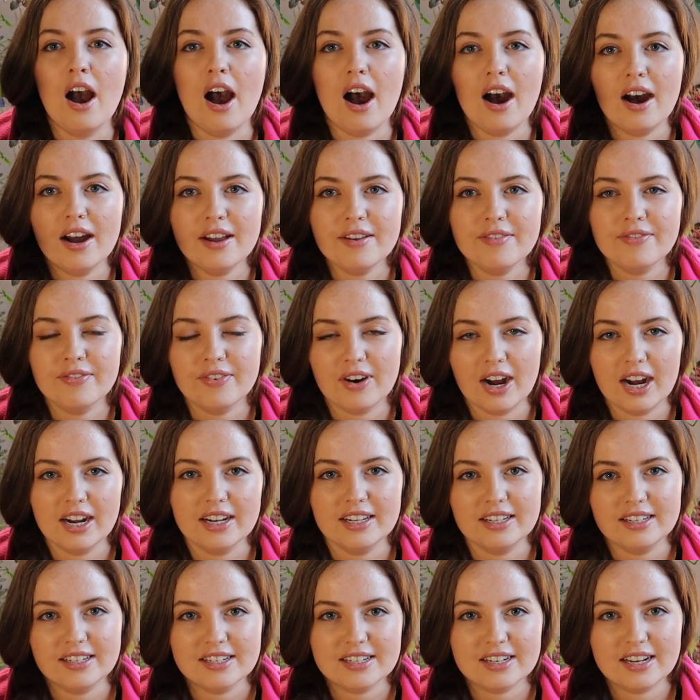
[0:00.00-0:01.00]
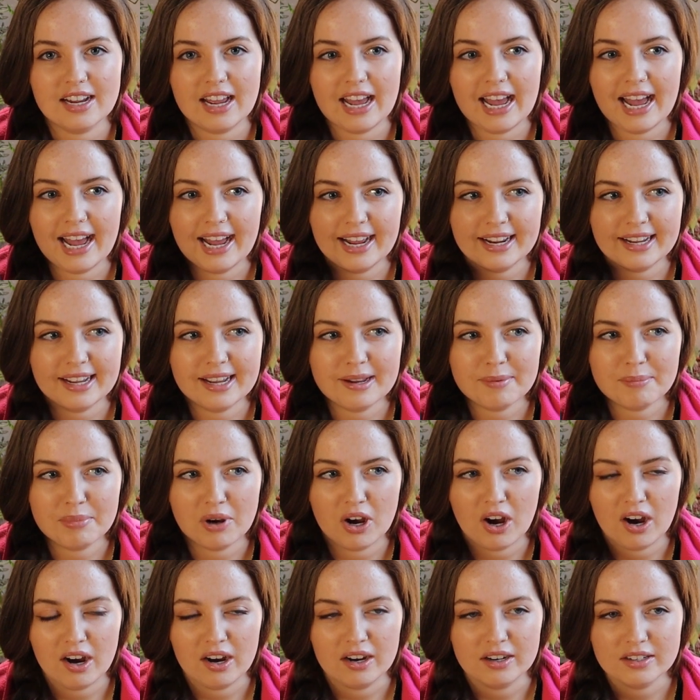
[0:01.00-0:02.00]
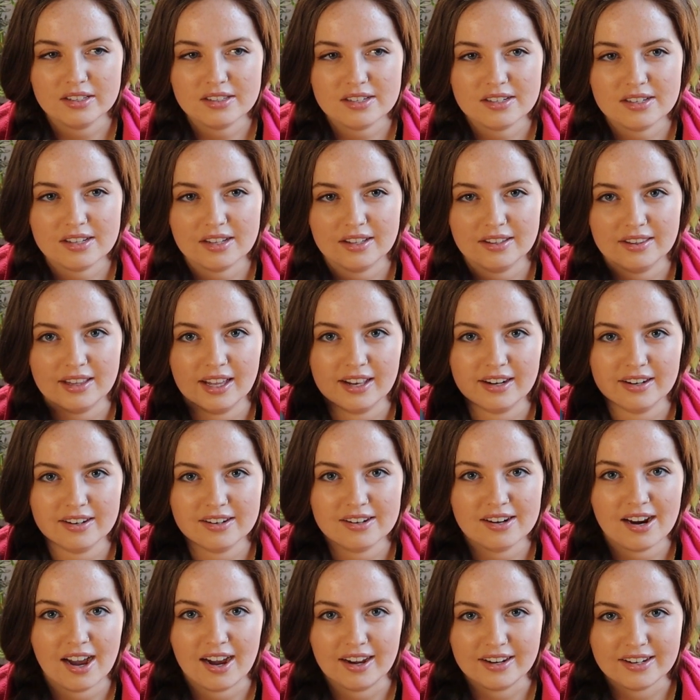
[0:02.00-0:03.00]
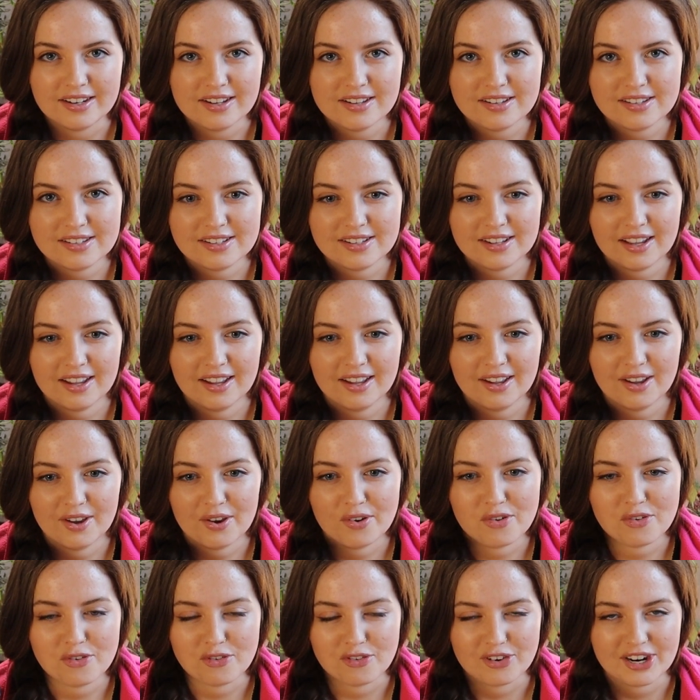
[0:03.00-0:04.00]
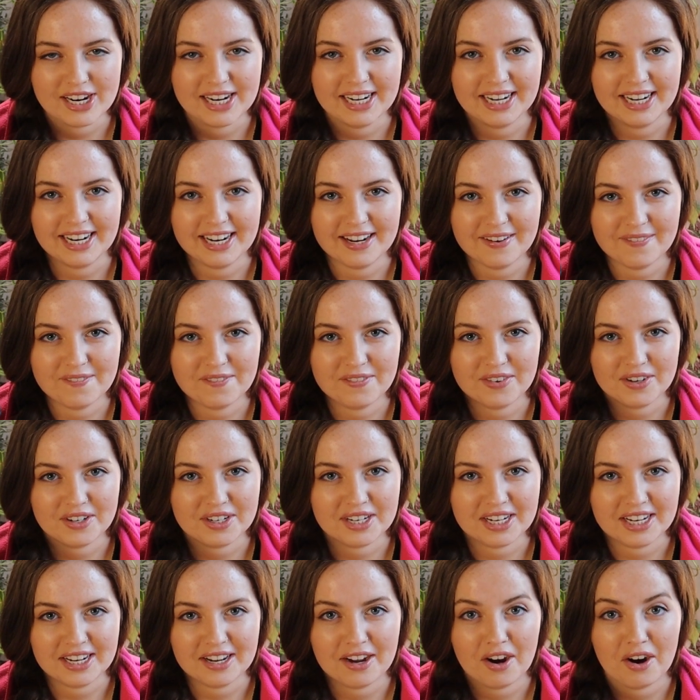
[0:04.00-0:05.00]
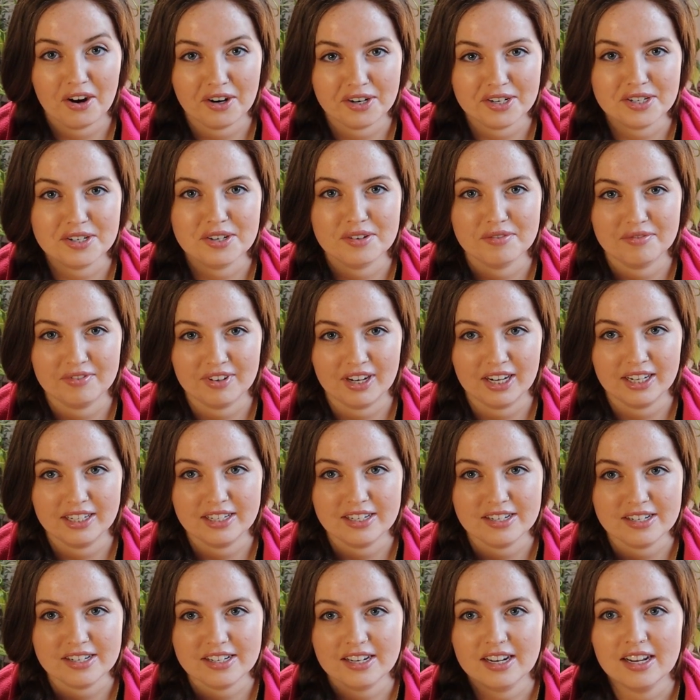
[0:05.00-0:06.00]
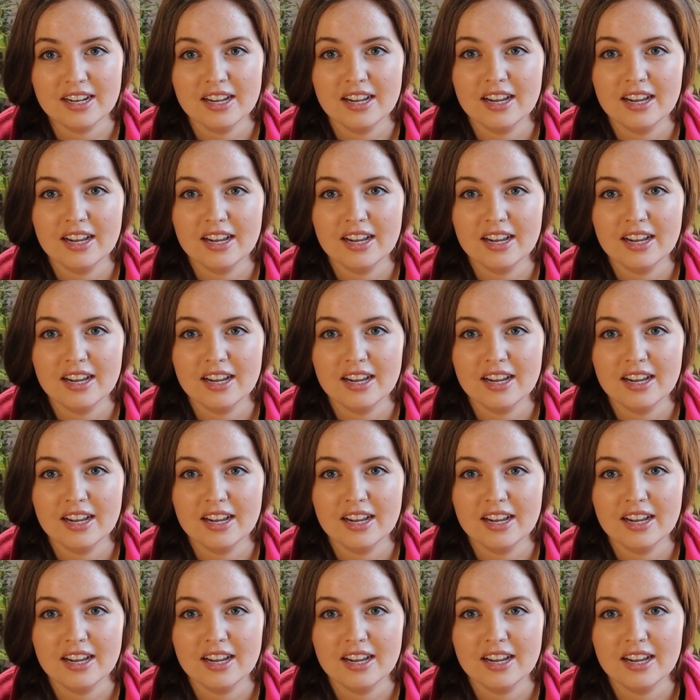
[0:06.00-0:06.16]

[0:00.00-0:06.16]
I find hanging pots that are nice really fucking hard to find.